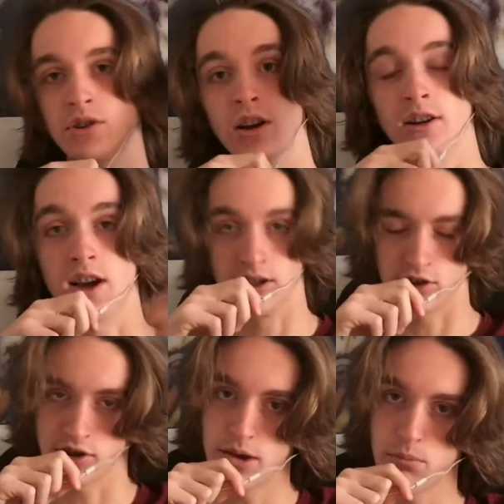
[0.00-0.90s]
he's
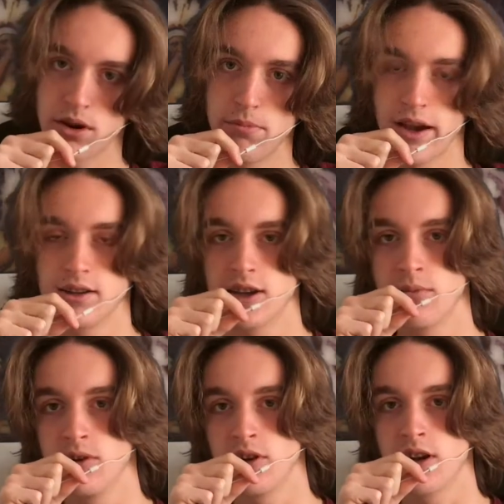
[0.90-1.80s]
unconscious. Bring him back inside
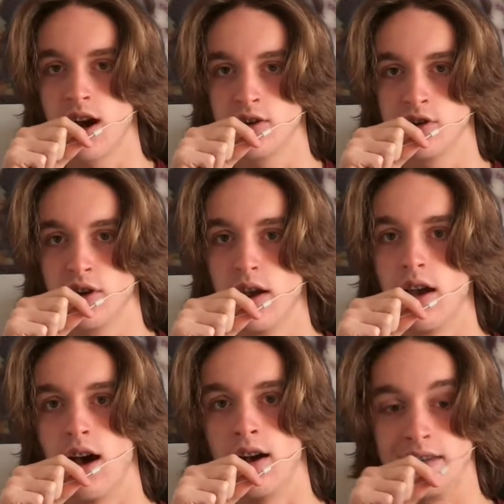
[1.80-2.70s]
when he's unconscious.
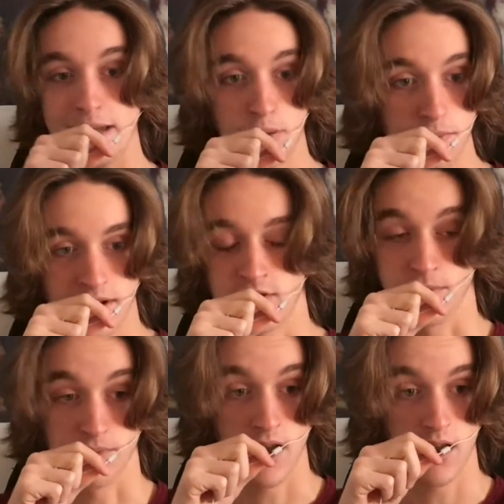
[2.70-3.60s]
Dip him into